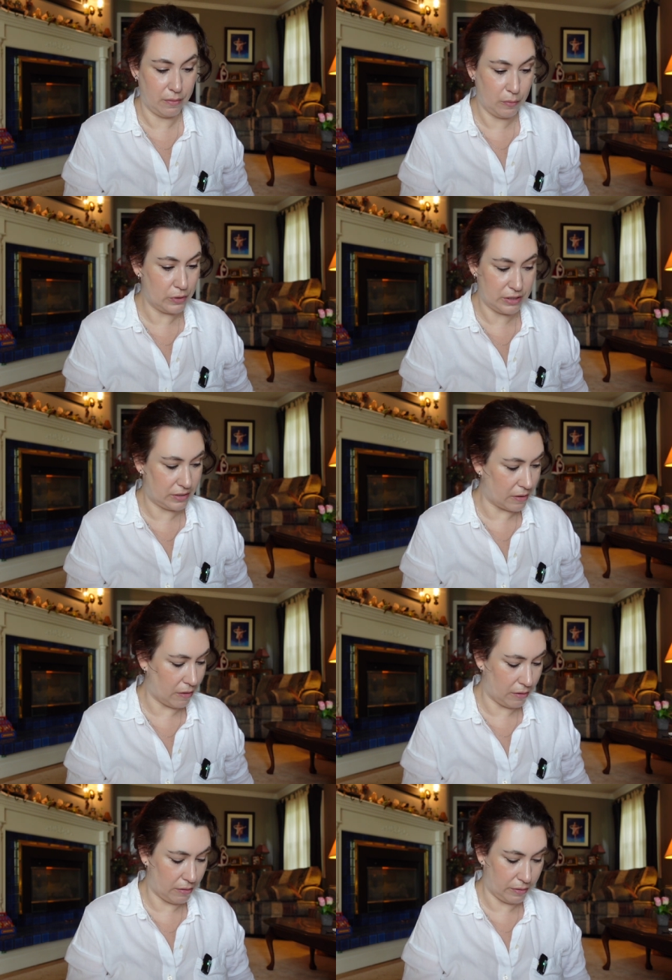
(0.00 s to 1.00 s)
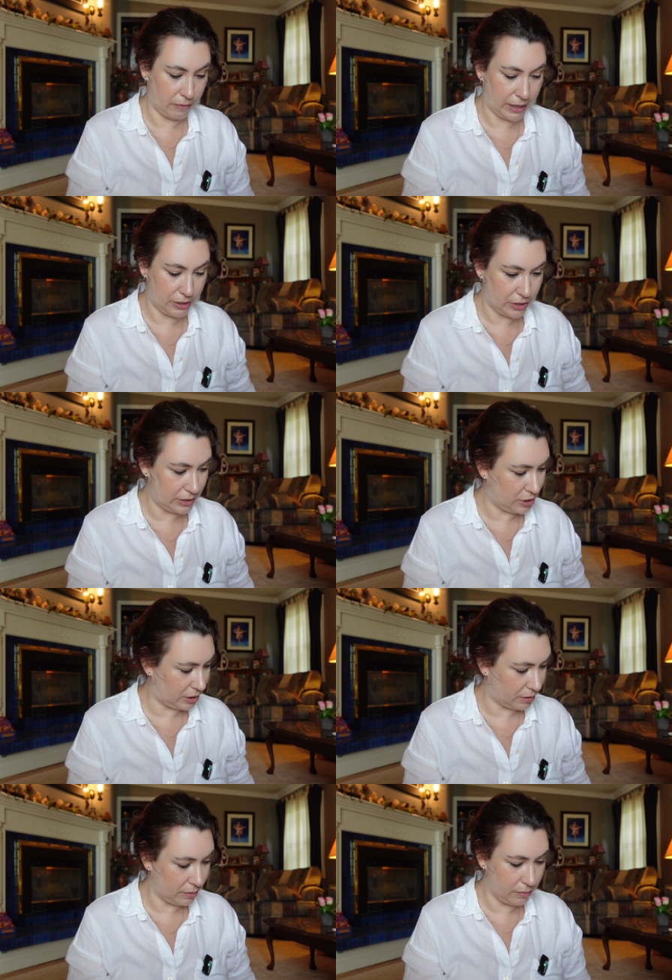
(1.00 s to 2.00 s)
was all rage this
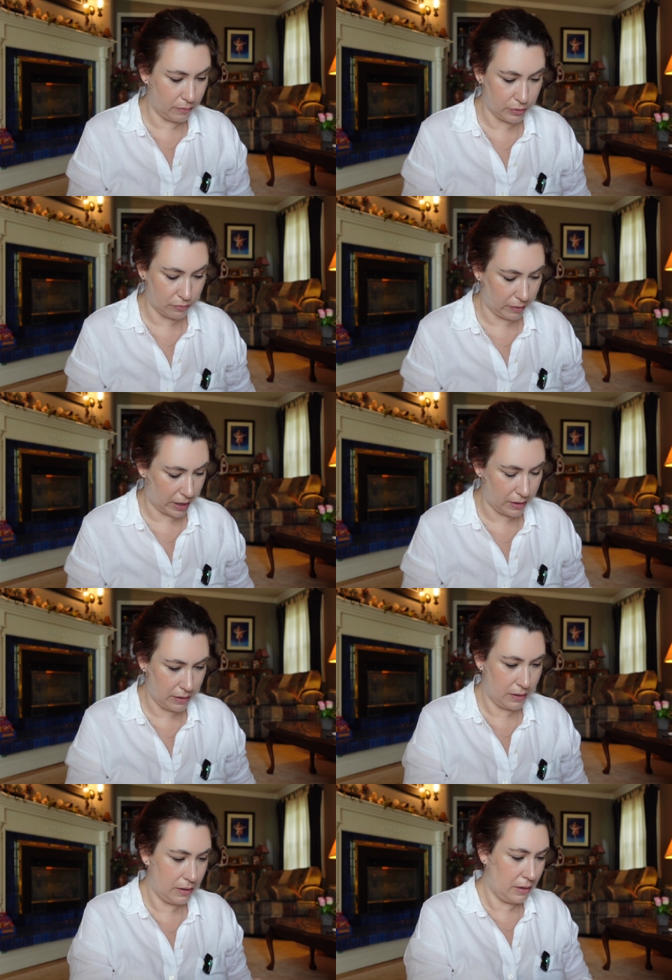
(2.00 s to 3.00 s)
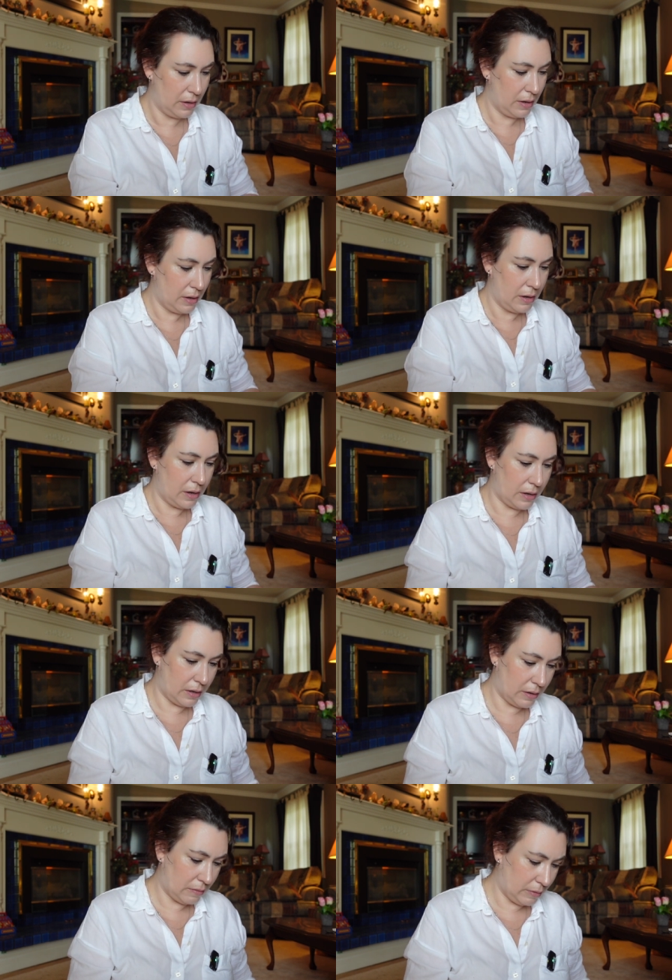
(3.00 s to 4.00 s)
year, was red.
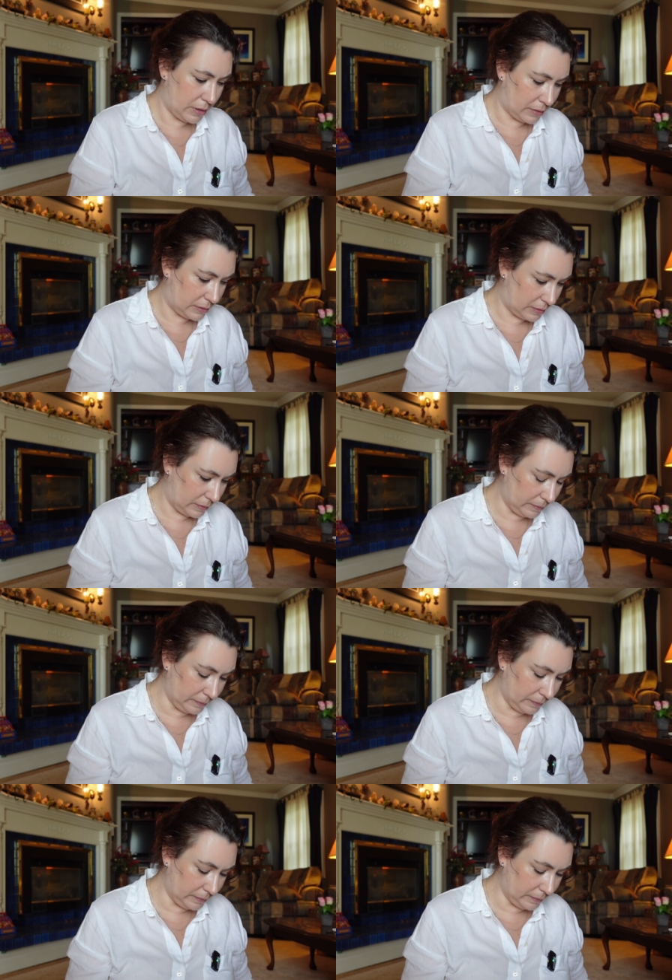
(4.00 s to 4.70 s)
Uh, what else?